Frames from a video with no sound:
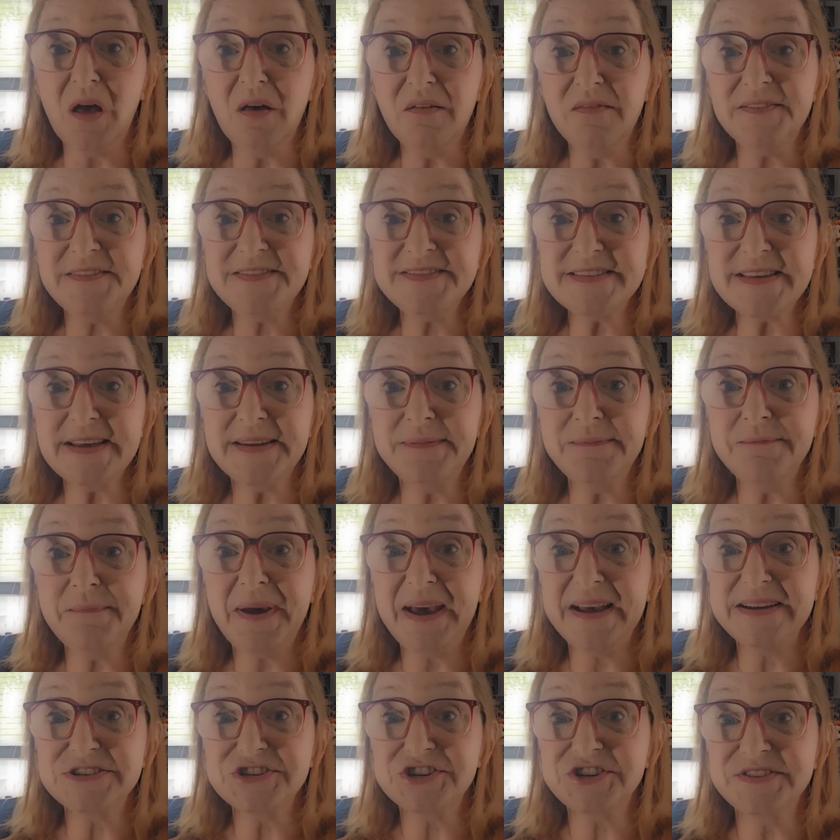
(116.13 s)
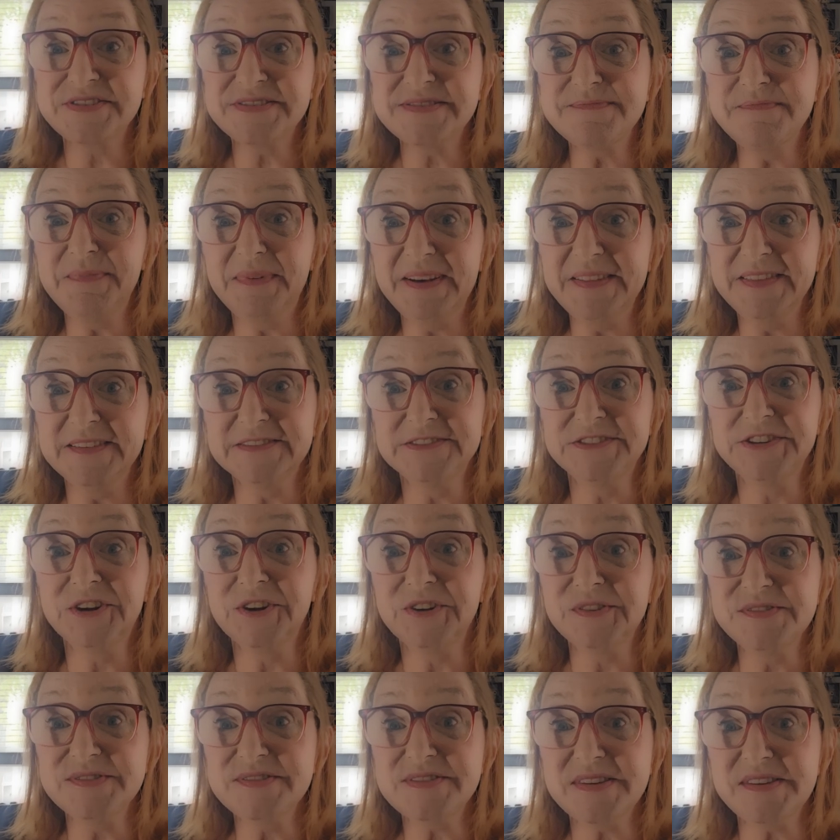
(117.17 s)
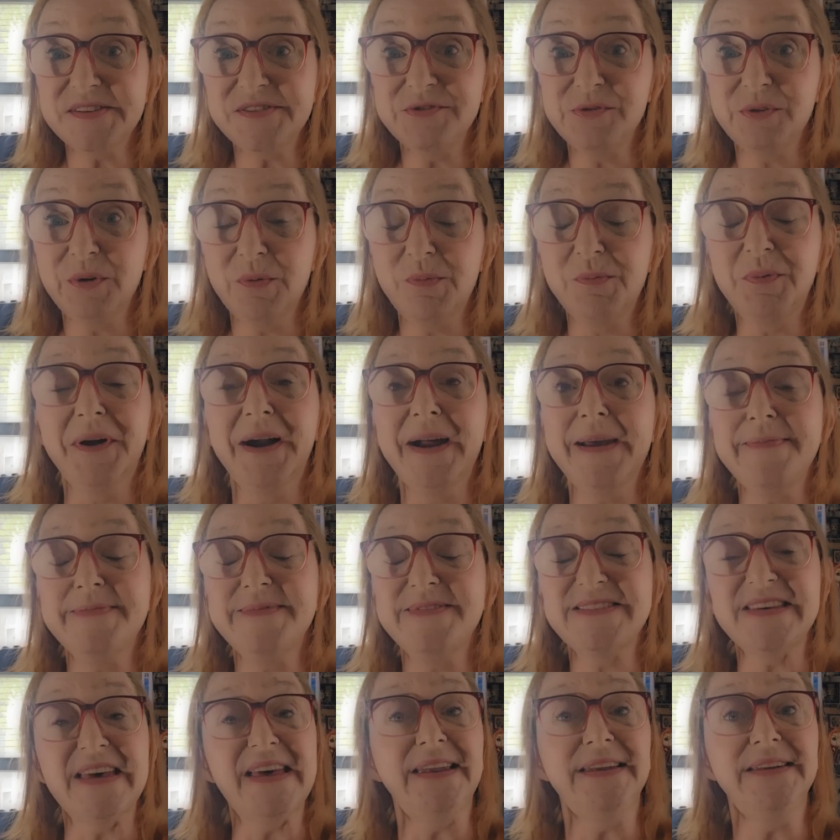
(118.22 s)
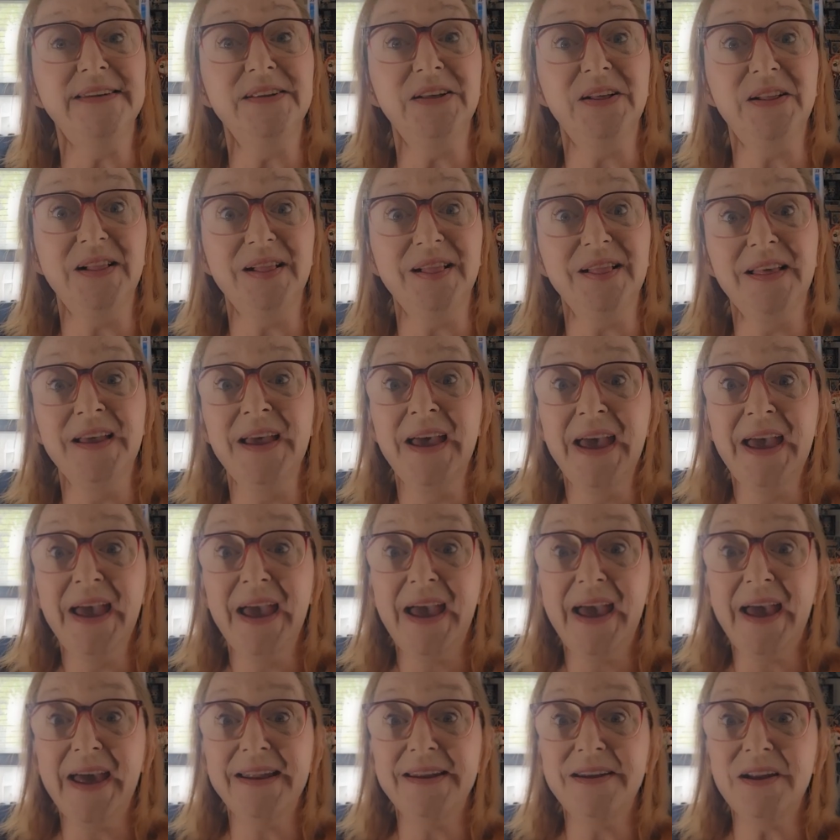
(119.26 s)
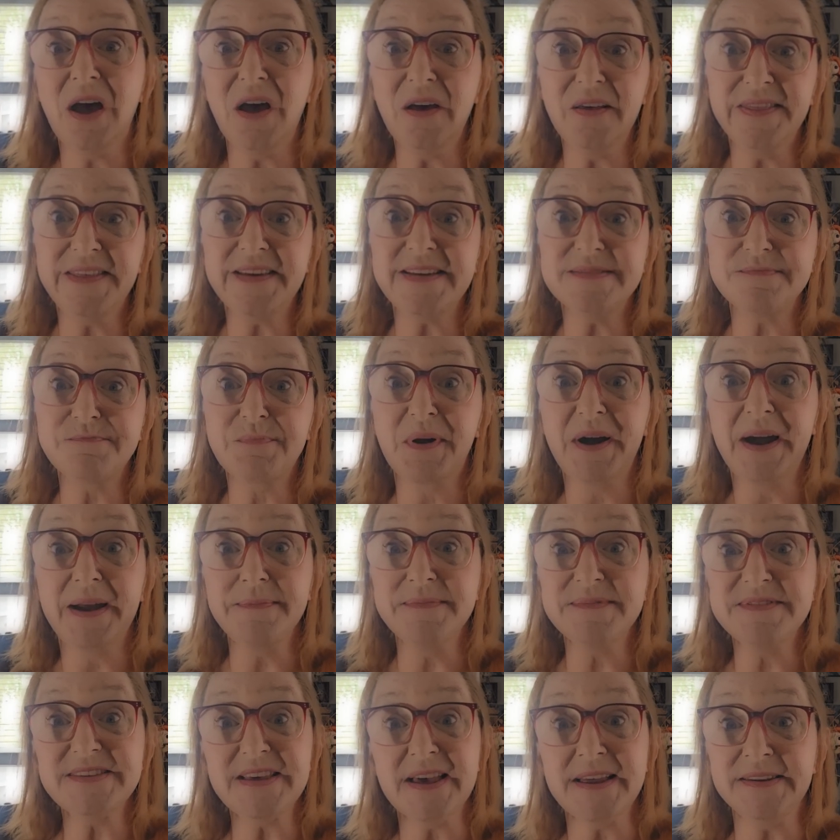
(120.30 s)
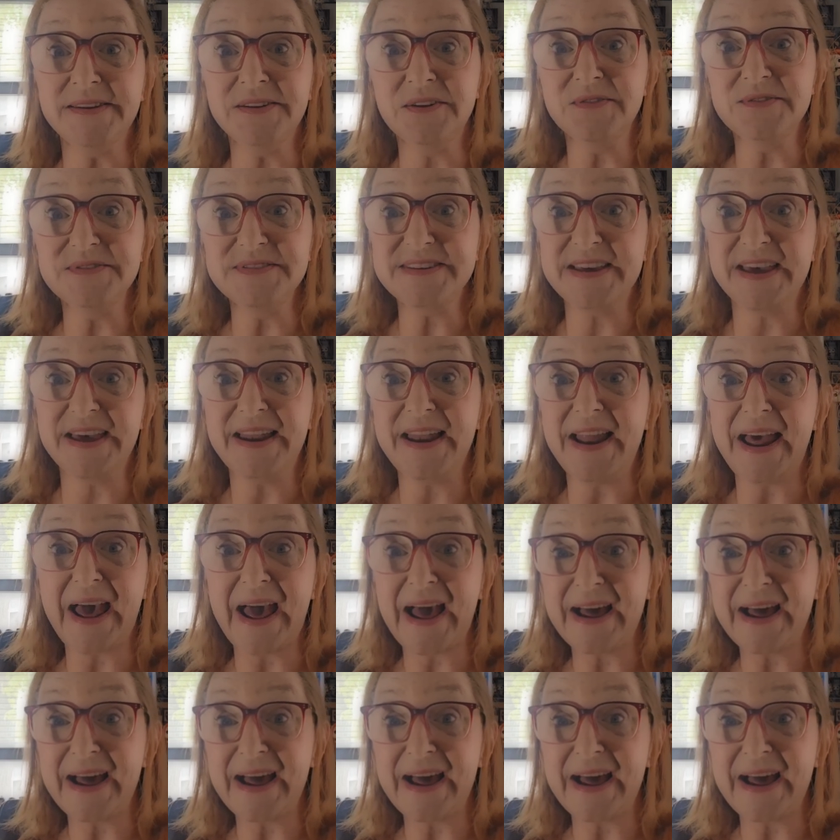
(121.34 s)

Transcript: all of a sudden, Bastion's mother turns into a Prime Sentinel. And all these Prime Sentinels get